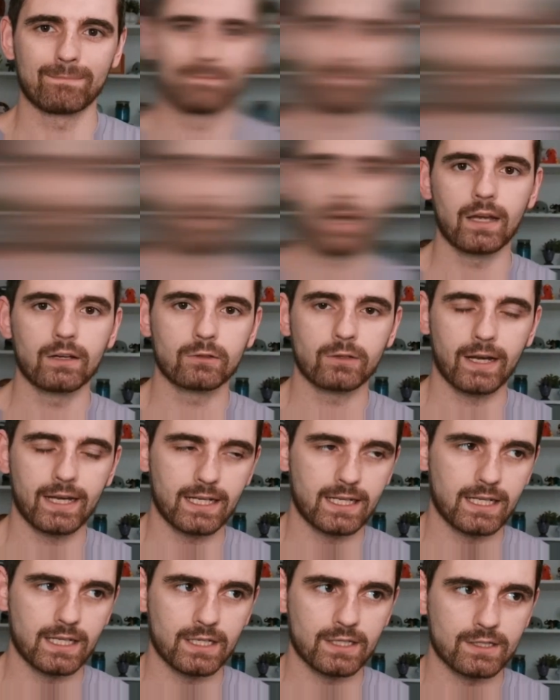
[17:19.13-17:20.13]
My
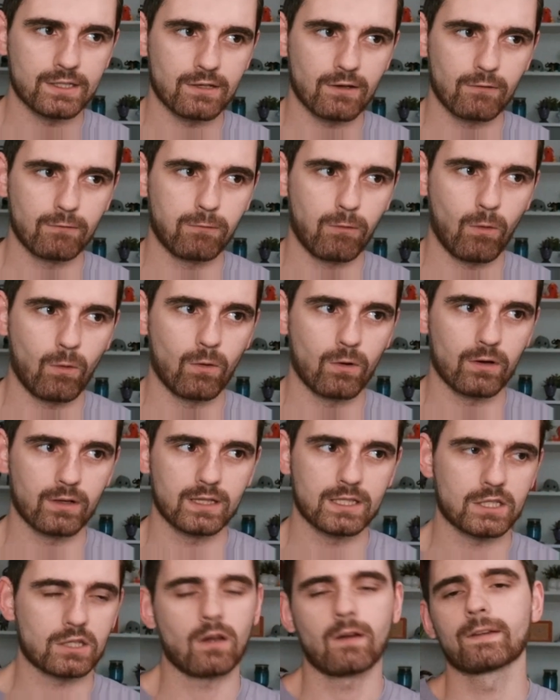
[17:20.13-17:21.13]
ratings for the
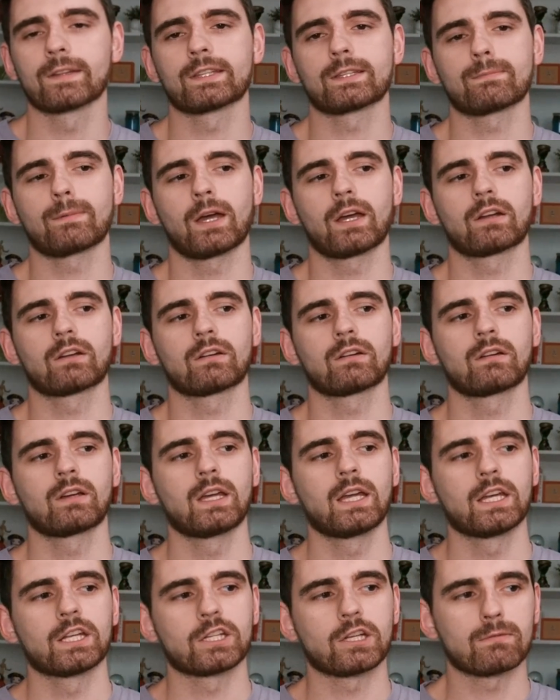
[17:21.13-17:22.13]
Scarlet Spider,
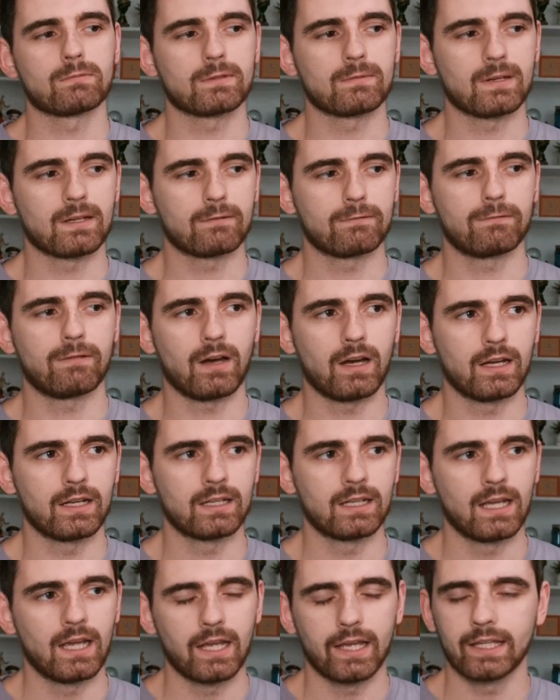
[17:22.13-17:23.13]
in terms of being
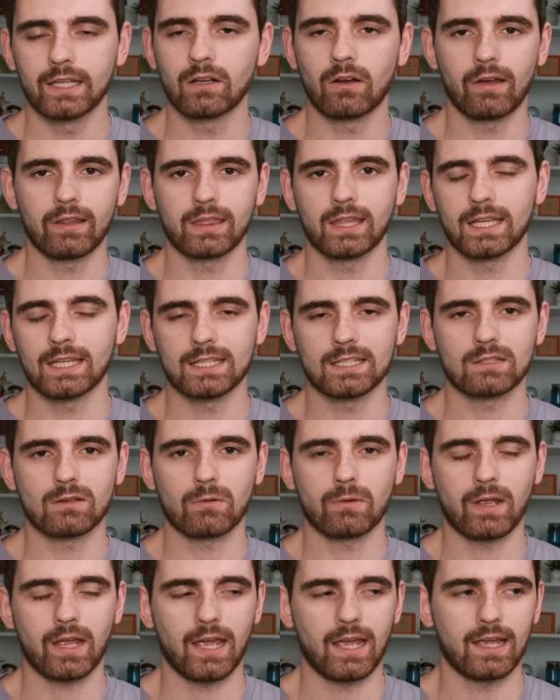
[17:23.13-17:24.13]
fun, I think he's
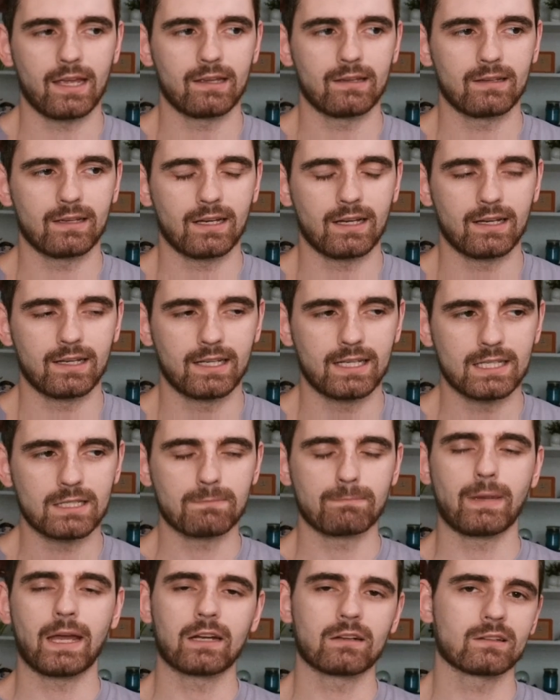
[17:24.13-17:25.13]
okay. He's
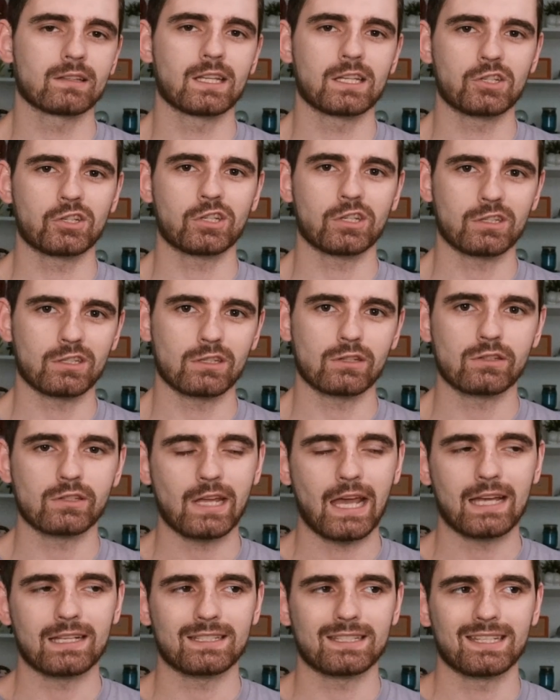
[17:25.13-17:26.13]
better than just a
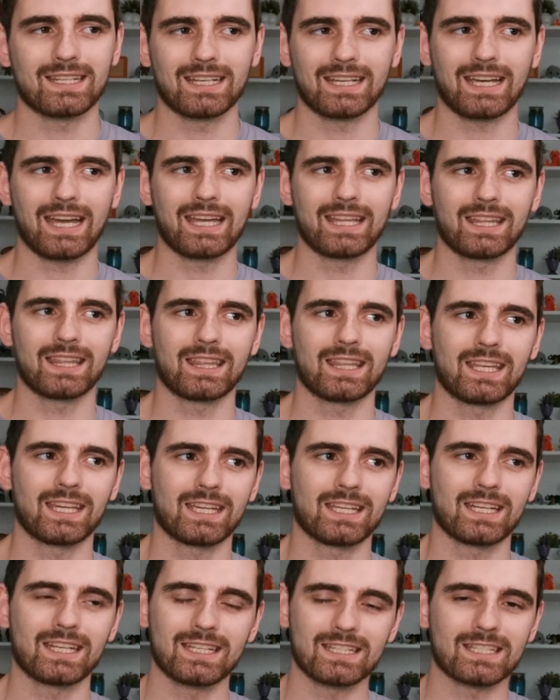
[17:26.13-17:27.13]
stat stick. I think
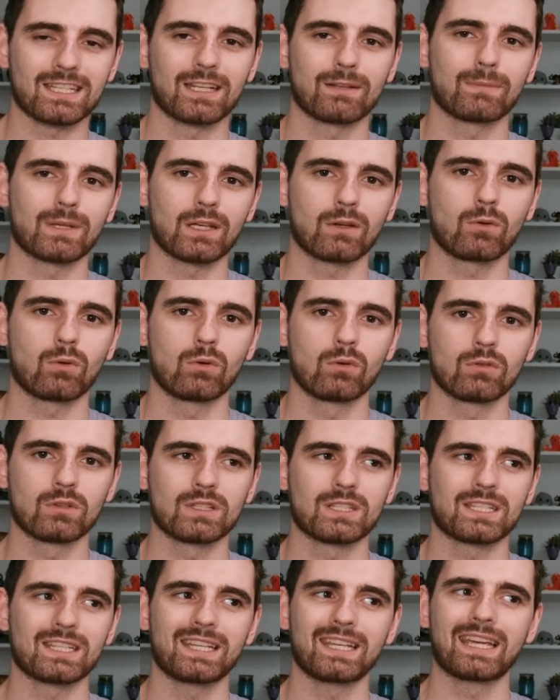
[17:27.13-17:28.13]
it is going to be cool to
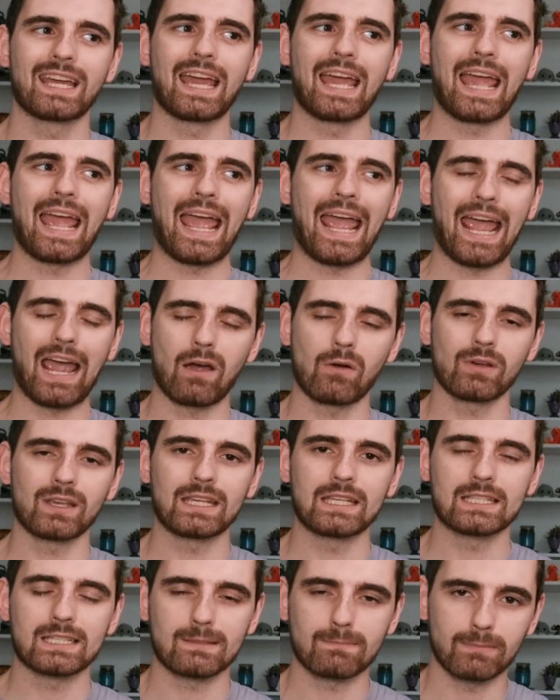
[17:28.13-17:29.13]
see how
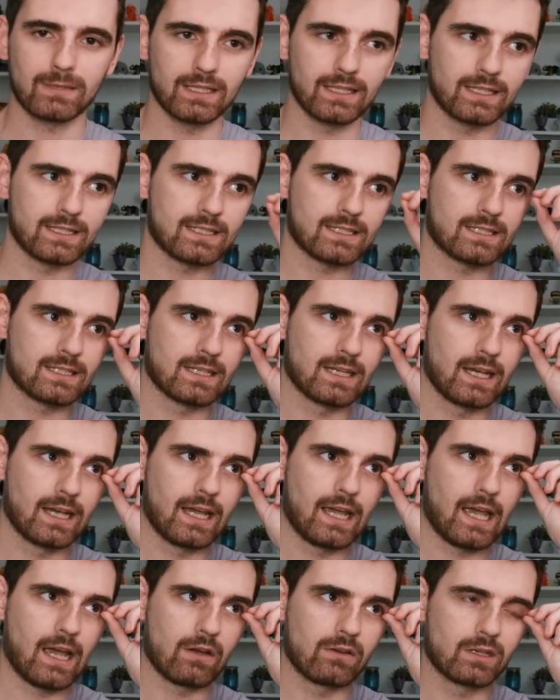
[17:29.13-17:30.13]
he splits,
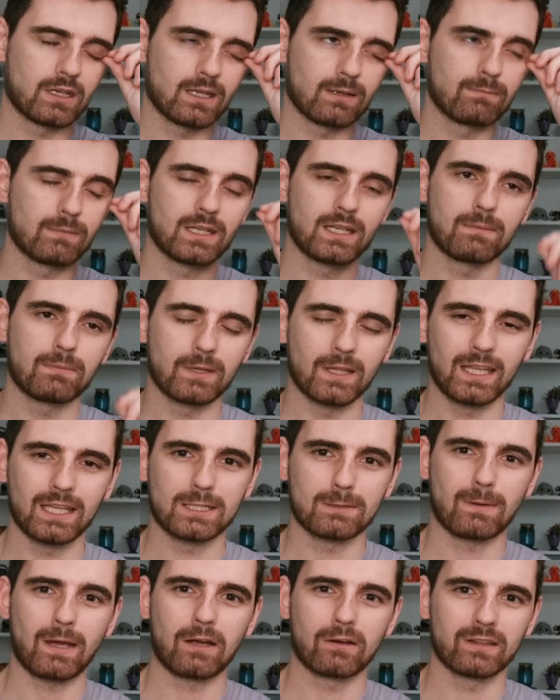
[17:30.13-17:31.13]
how you can manipulate
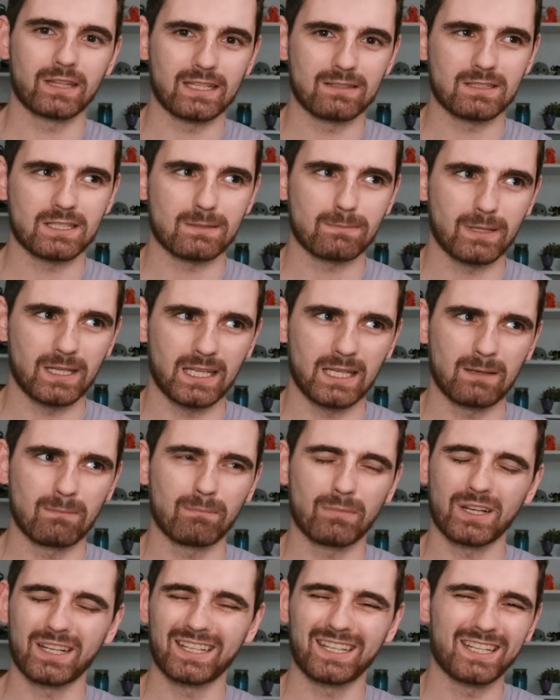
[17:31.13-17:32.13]
his power, then split him.
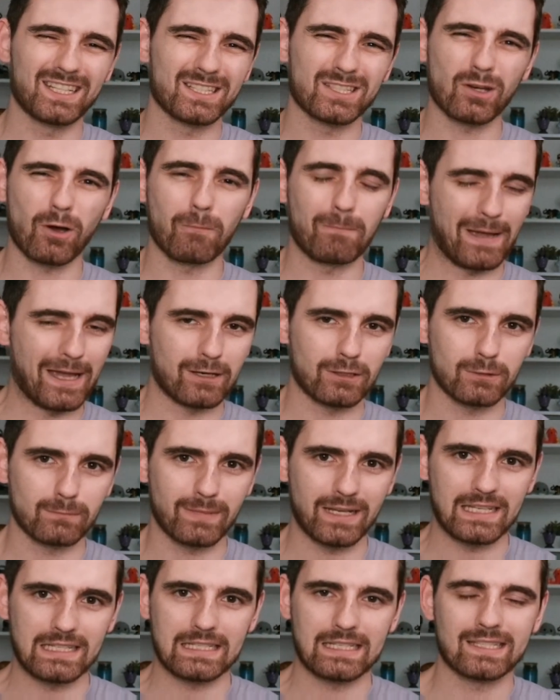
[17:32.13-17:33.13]
But it is all
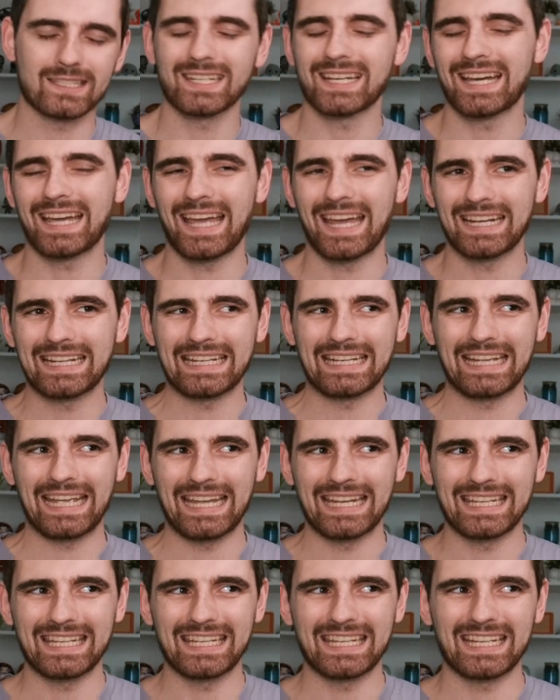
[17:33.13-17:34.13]
power-based. He's not adding
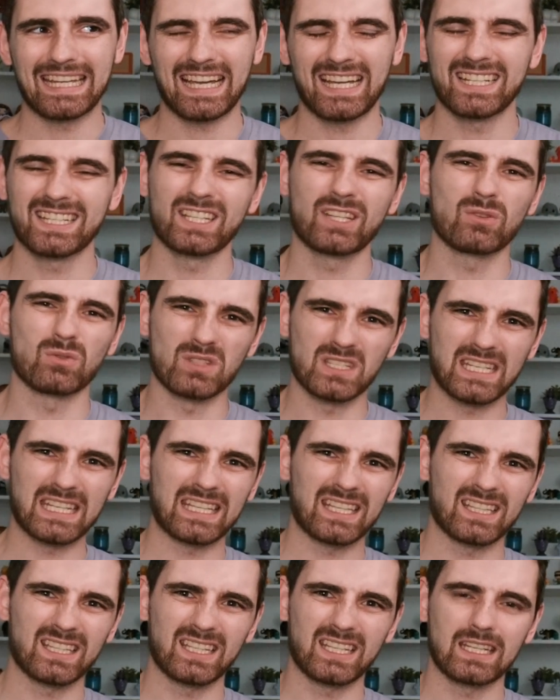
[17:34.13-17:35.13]
any kind of
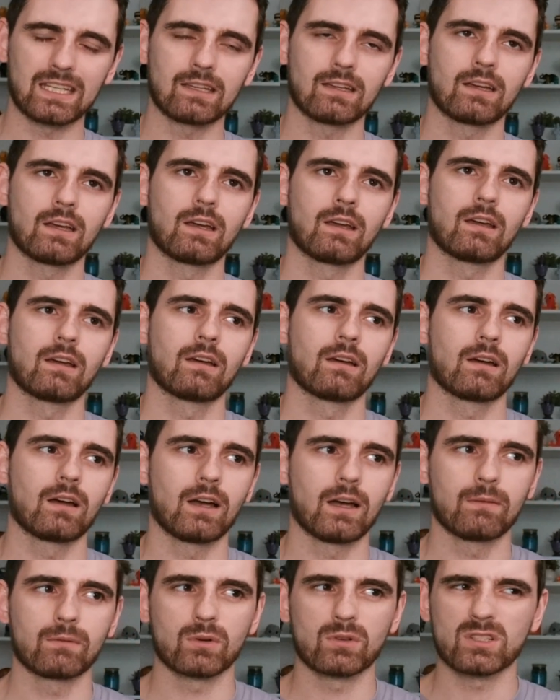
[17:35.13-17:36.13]
utility
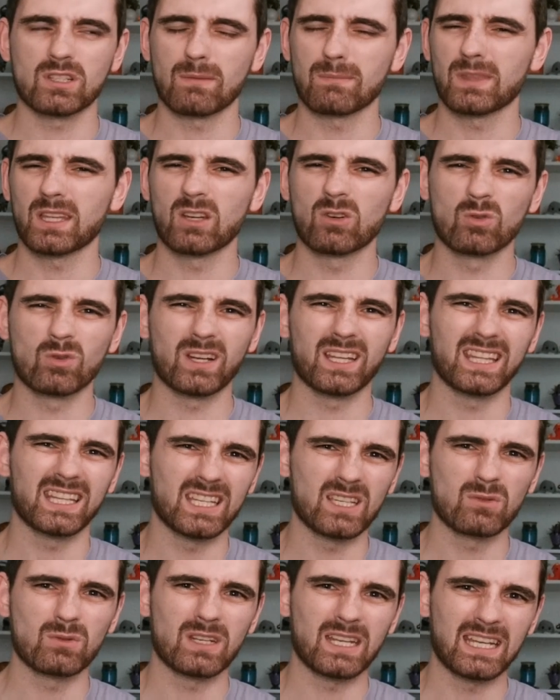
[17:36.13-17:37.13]
or something really
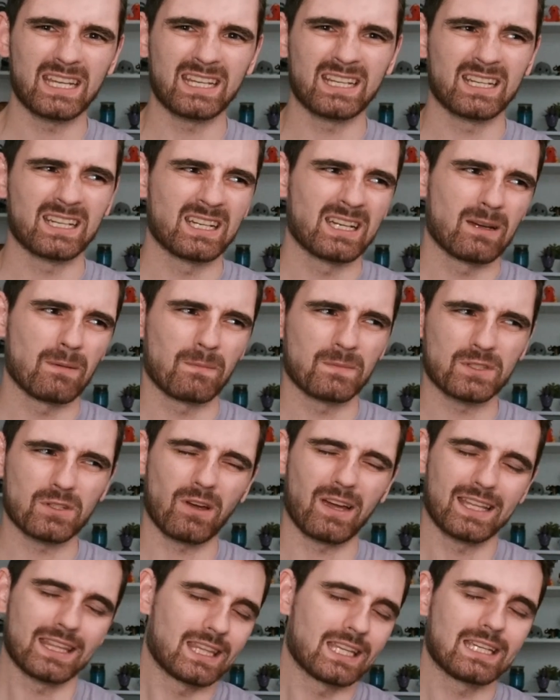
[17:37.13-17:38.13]
unique. So
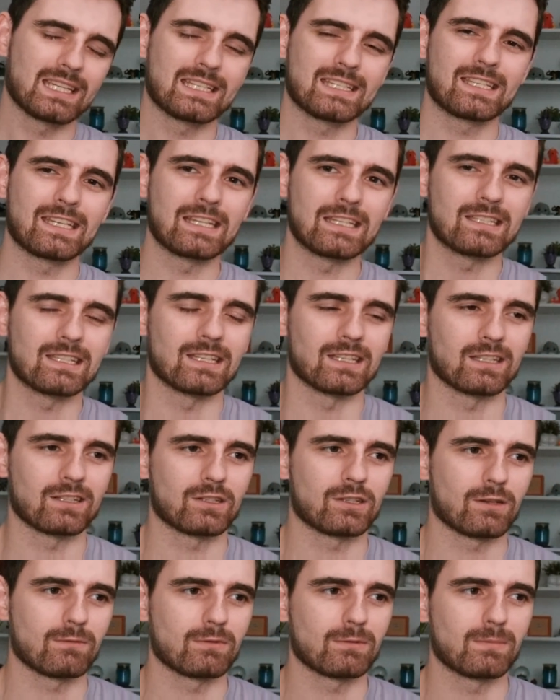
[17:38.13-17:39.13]
I think he's decent in
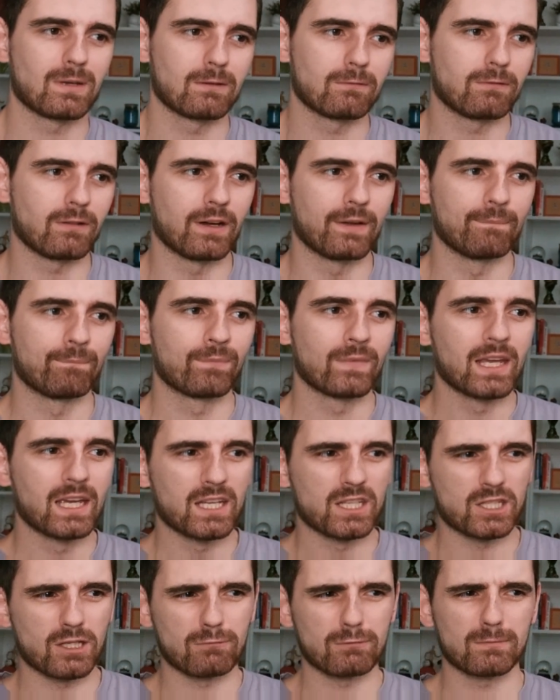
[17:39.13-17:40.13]
terms of being fun.
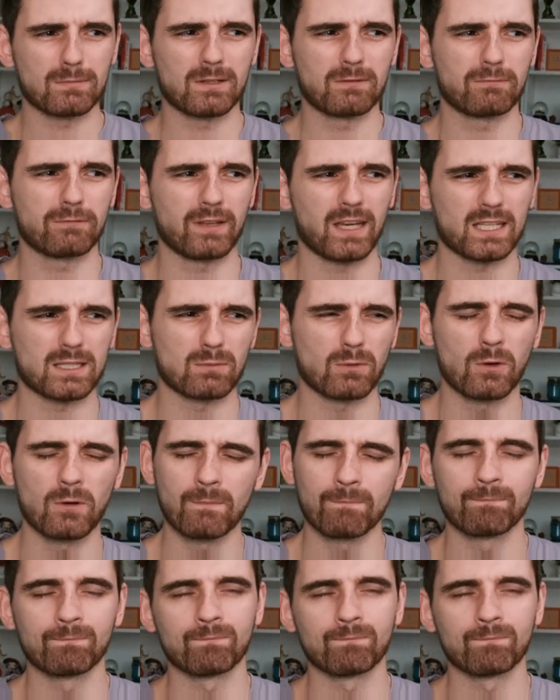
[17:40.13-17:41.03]
In terms of being flexible,